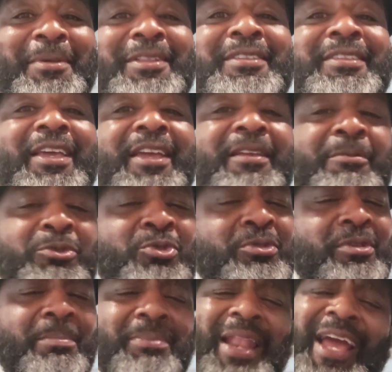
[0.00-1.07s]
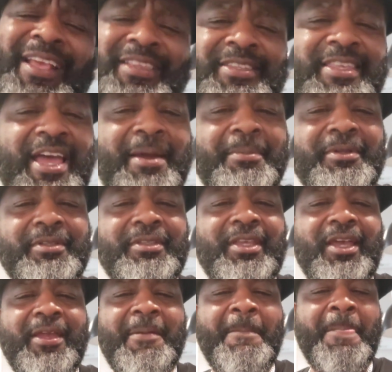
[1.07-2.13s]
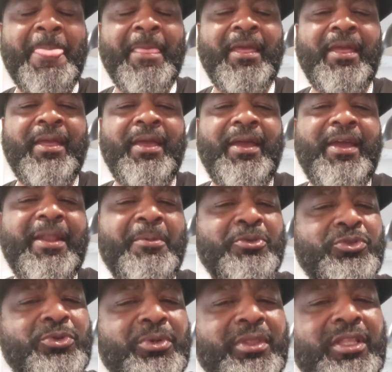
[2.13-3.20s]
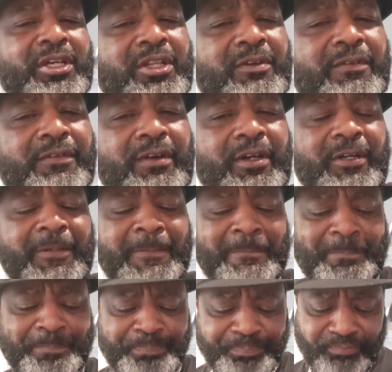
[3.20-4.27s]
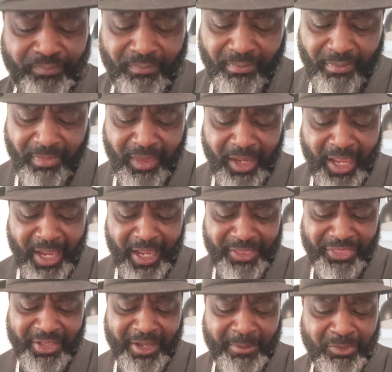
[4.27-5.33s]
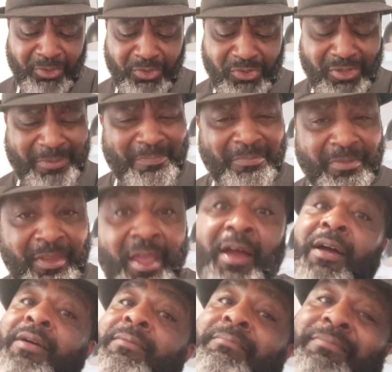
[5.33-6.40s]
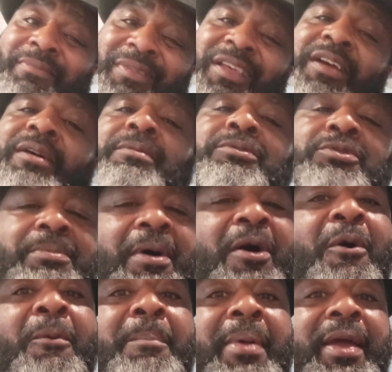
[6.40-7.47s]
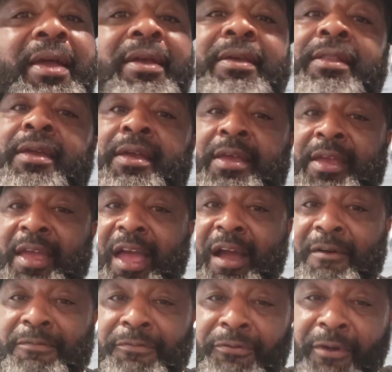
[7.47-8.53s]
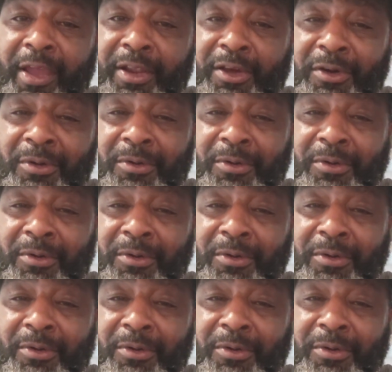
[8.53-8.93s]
I'm doing some blackened salmon today, and I'm gonna do a little I think I'm gonna do some homemade Alfredo